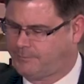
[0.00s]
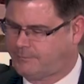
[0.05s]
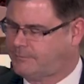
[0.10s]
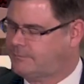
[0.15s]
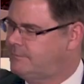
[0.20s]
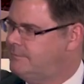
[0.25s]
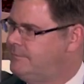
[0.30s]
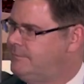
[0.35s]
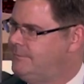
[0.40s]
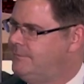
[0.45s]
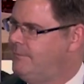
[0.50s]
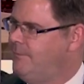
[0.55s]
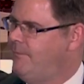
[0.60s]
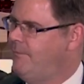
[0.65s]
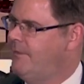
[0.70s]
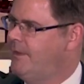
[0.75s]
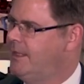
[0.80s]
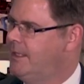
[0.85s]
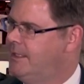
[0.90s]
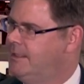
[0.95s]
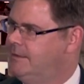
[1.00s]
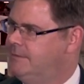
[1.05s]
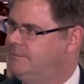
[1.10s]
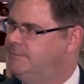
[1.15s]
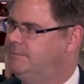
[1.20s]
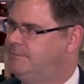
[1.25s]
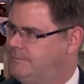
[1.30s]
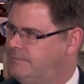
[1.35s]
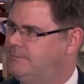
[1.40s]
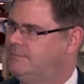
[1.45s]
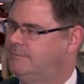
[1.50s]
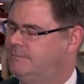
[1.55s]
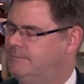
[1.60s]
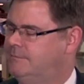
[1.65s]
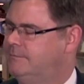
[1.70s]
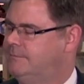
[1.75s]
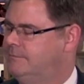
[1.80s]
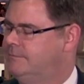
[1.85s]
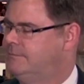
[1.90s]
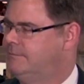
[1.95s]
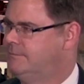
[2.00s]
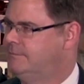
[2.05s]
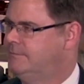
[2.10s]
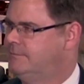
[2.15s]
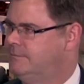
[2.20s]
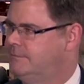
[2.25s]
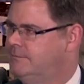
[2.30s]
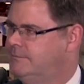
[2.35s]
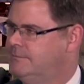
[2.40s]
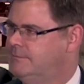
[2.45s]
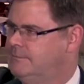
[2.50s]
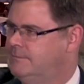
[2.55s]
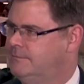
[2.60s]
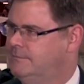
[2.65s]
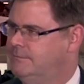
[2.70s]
No words are spoken by the person on screen.